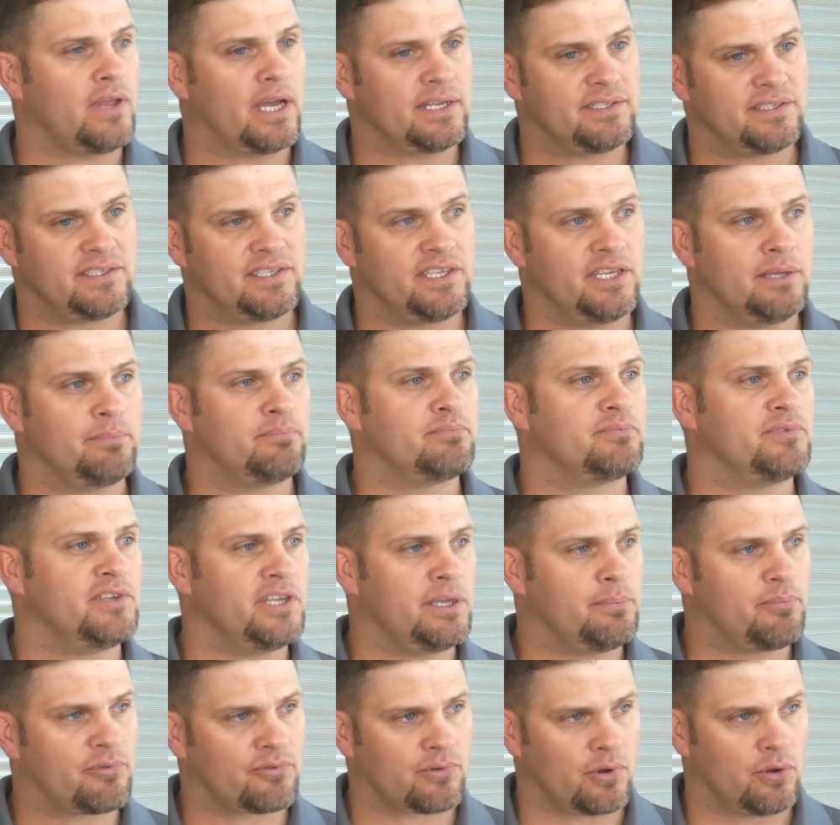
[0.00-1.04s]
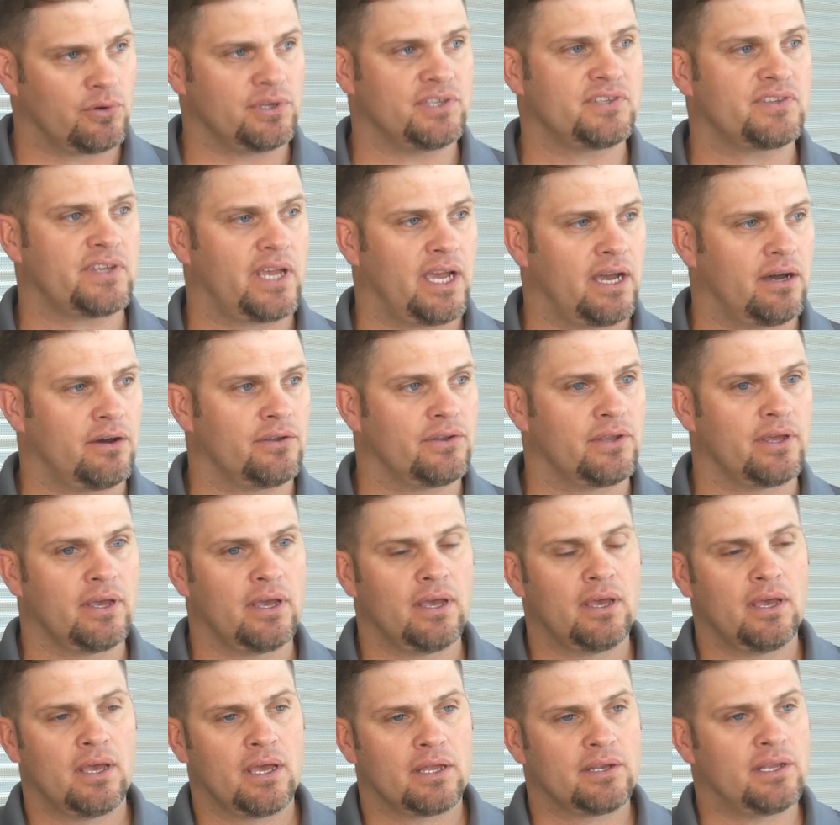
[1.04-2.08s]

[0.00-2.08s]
that deep throaty sound,